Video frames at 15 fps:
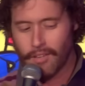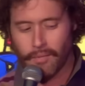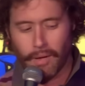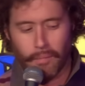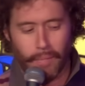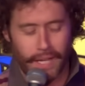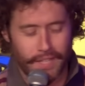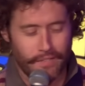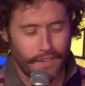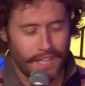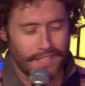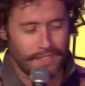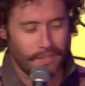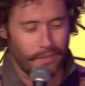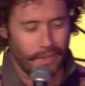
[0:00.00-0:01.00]
My best
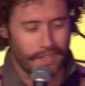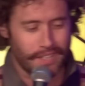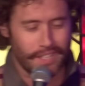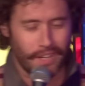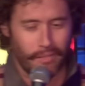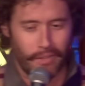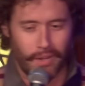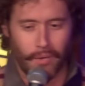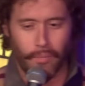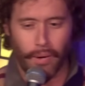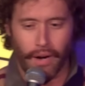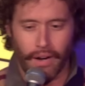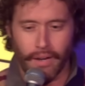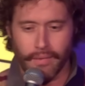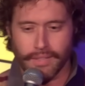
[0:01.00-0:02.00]
friend's in a wheelchair. When you
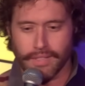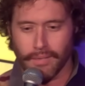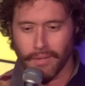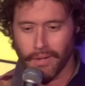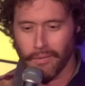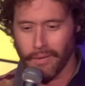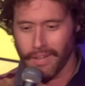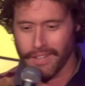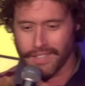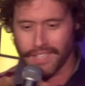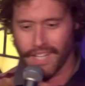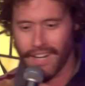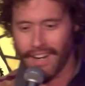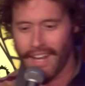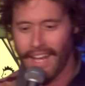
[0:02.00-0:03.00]
party with somebody in a
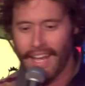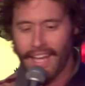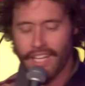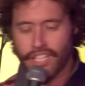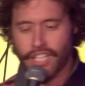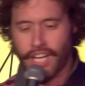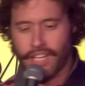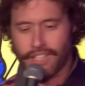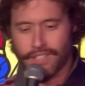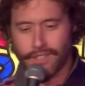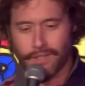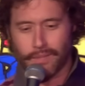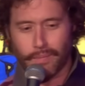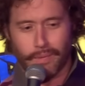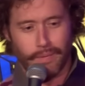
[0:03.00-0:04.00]
wheelchair, changes
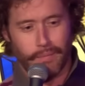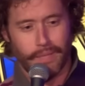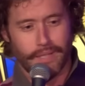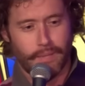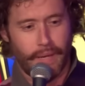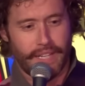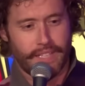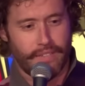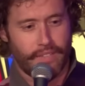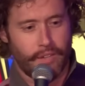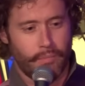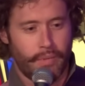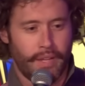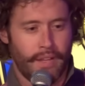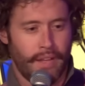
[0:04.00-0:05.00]
your perspective
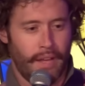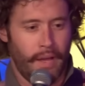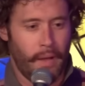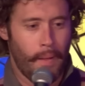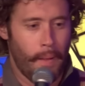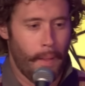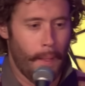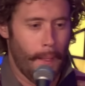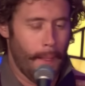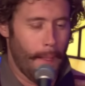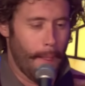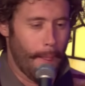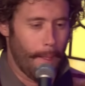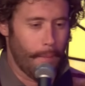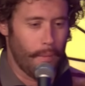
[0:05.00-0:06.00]
completely.
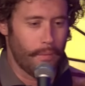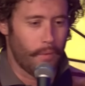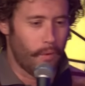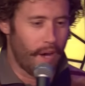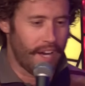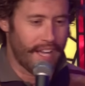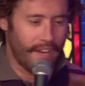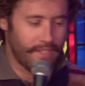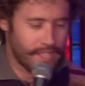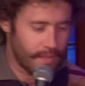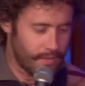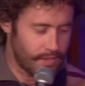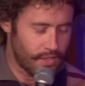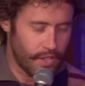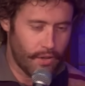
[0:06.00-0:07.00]
We'll be walking. Every
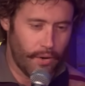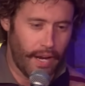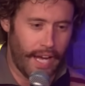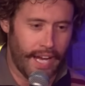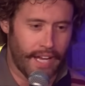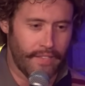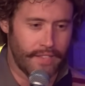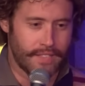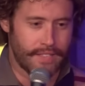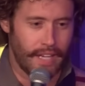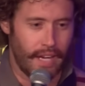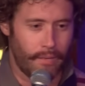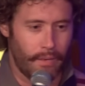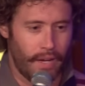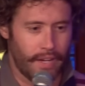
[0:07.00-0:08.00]
time there's a crack in the
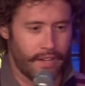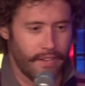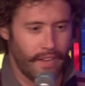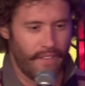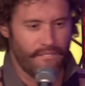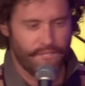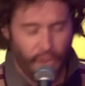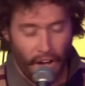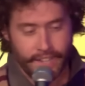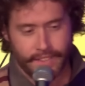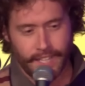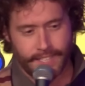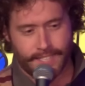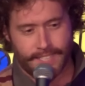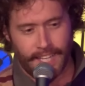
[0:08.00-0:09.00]
sidewalk, you're like, fuck
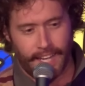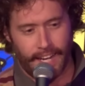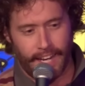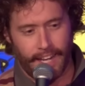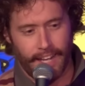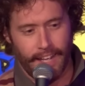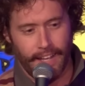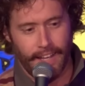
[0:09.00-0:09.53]
this city.